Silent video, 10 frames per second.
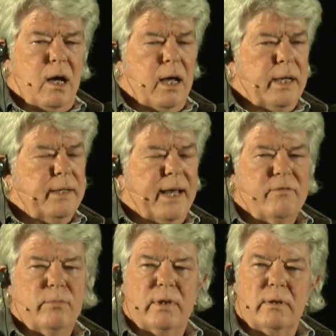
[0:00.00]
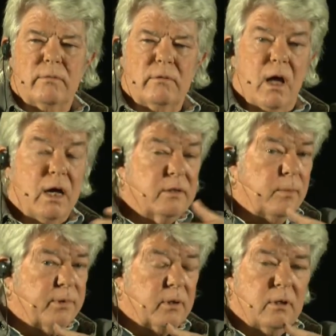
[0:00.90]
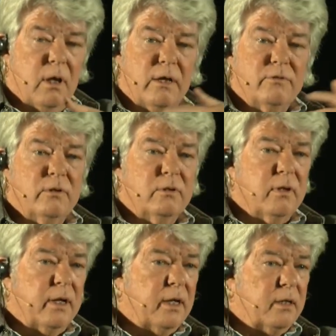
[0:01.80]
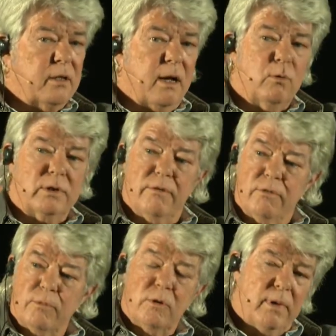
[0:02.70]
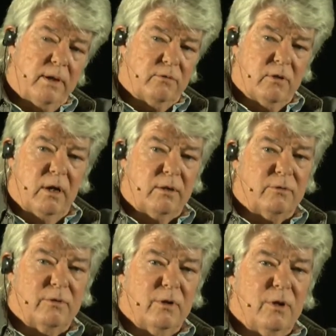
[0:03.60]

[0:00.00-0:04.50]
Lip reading: I have them locked up in a closet, and I will give them to my sons.